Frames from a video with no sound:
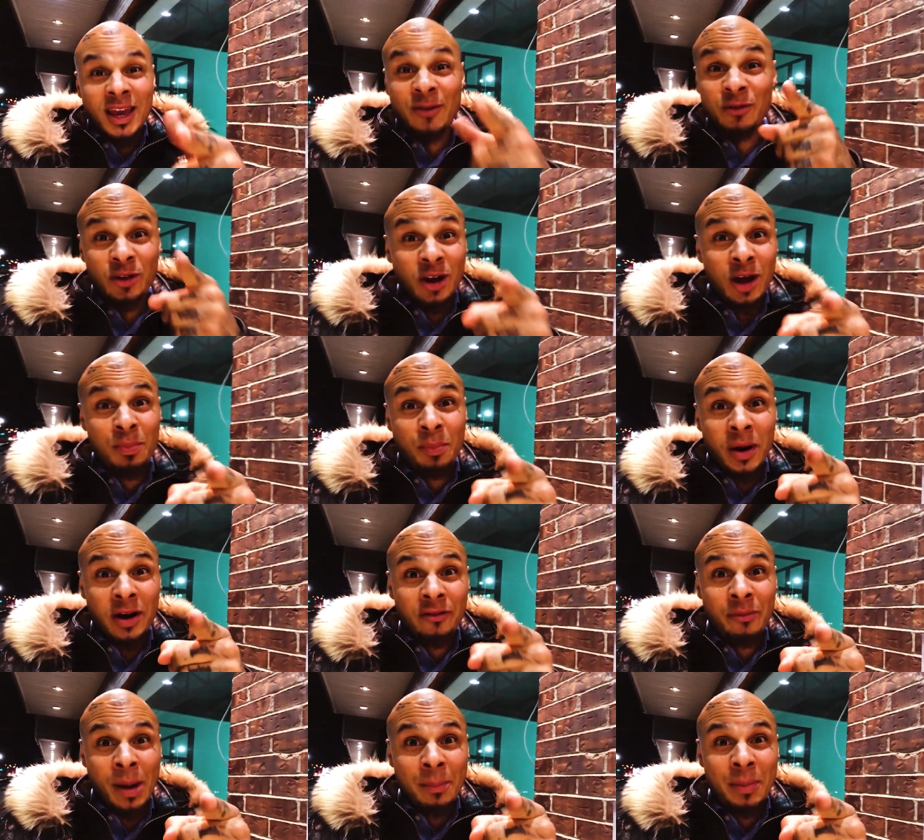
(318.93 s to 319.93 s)
If you're not part
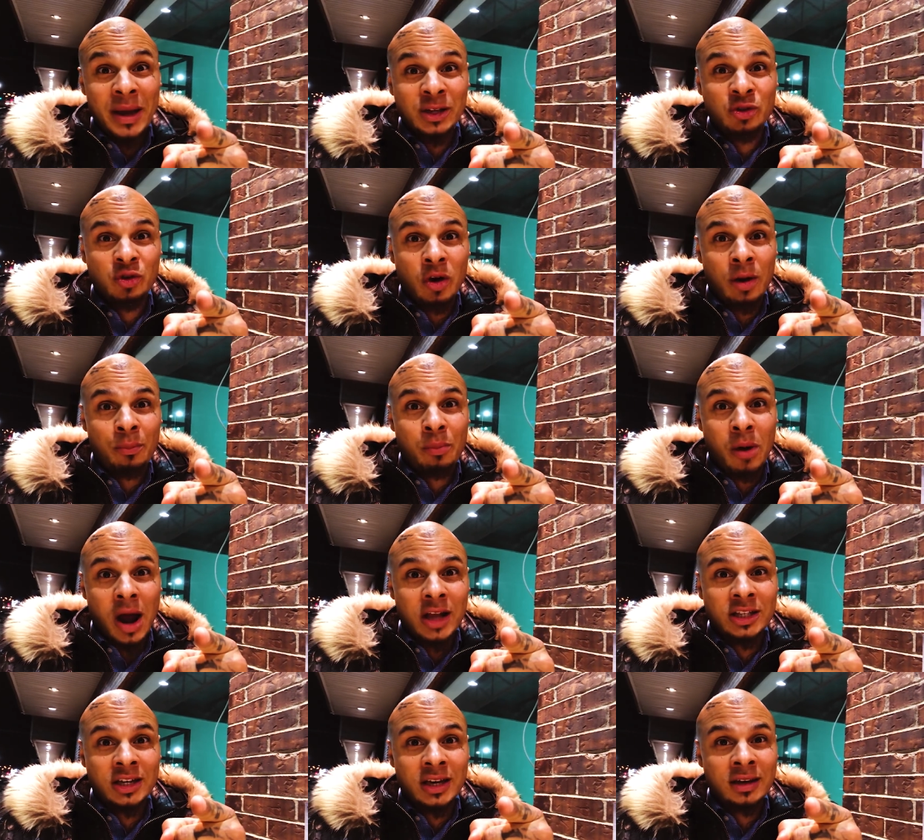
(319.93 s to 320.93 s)
of my Patreon
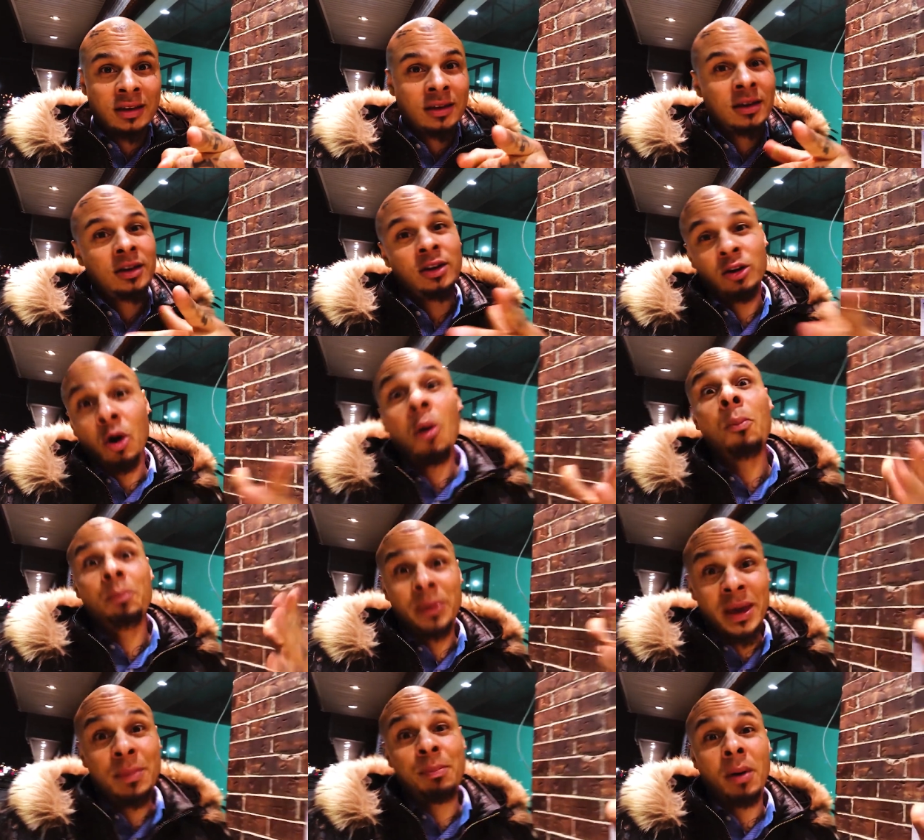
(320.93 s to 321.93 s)
project, you know,
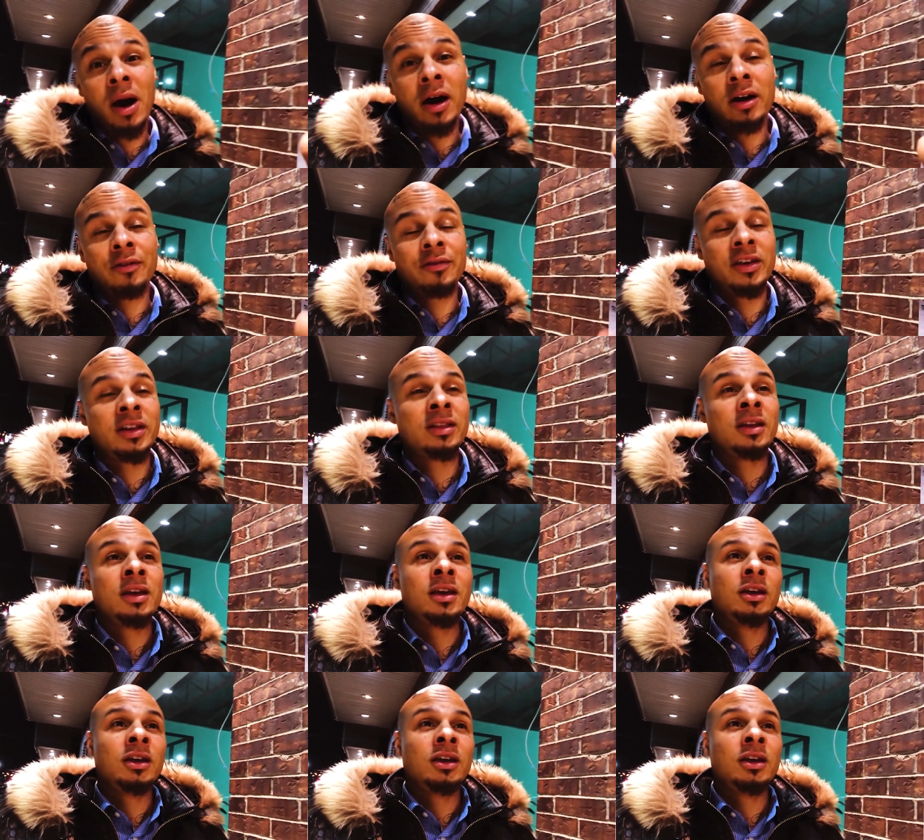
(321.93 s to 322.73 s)
be part of it.